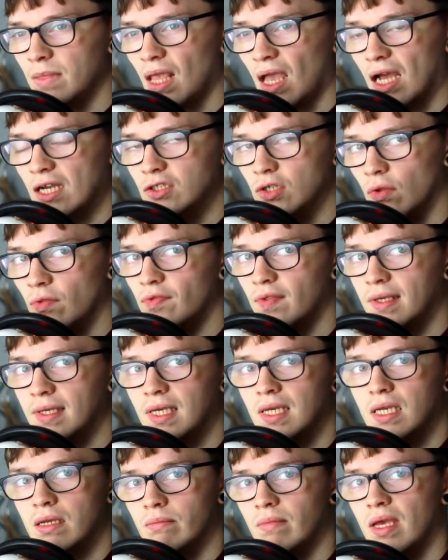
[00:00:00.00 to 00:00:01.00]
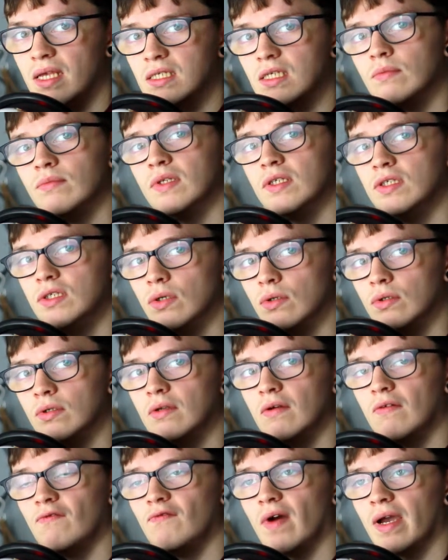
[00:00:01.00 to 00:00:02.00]
I don't think EMAs can be
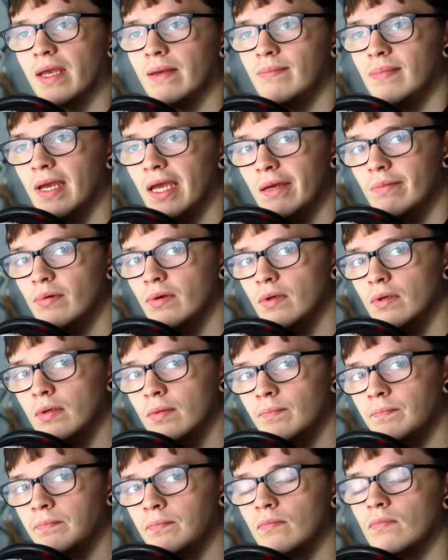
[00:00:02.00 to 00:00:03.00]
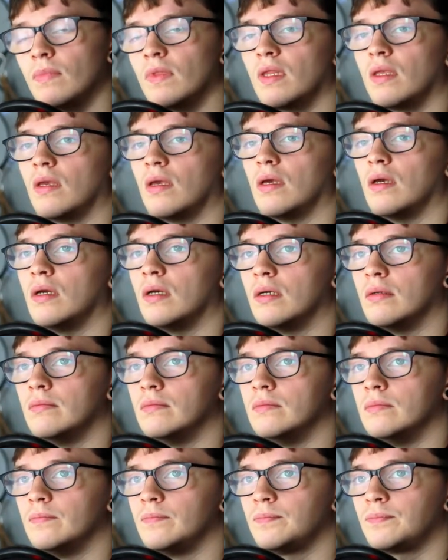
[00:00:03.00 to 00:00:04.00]
done via paper,
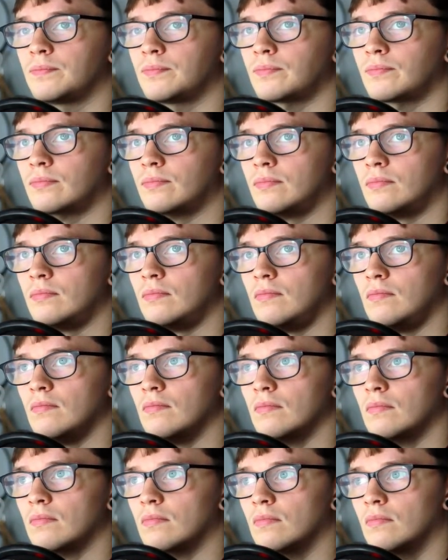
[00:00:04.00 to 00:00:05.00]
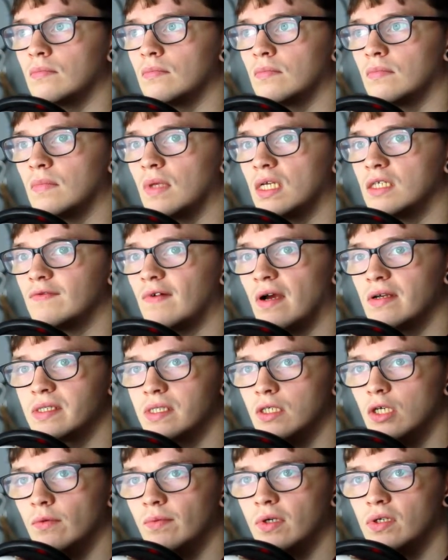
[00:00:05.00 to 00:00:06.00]
as far as I
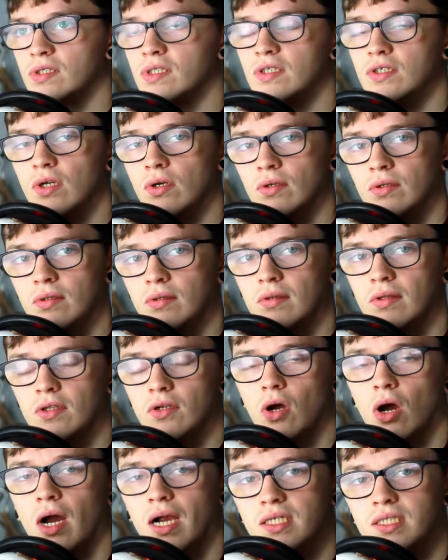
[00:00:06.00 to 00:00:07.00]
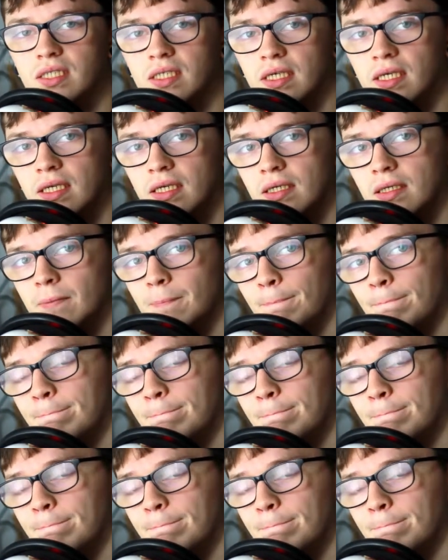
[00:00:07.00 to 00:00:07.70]
know, because they're not actually